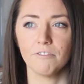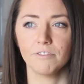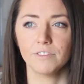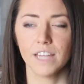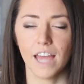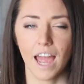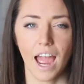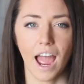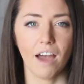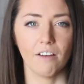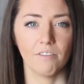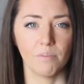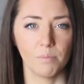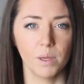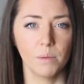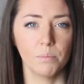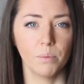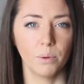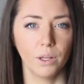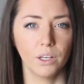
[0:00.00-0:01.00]
to have
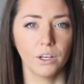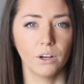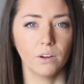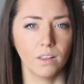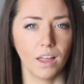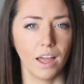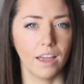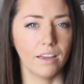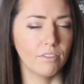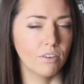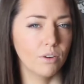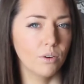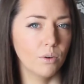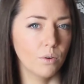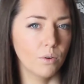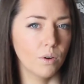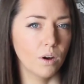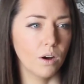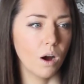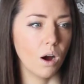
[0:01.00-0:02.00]
people in your life
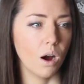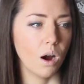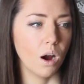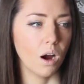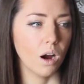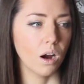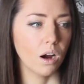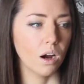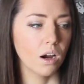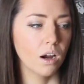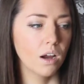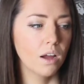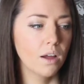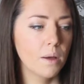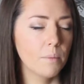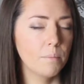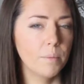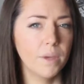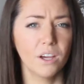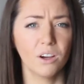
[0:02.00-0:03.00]
who are
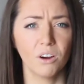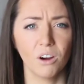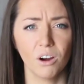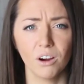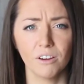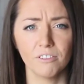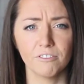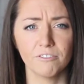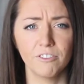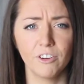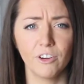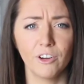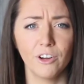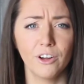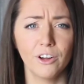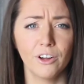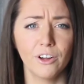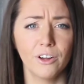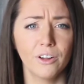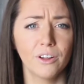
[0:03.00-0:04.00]
being
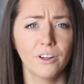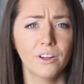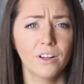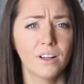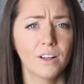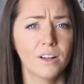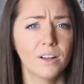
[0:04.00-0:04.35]
hurtful,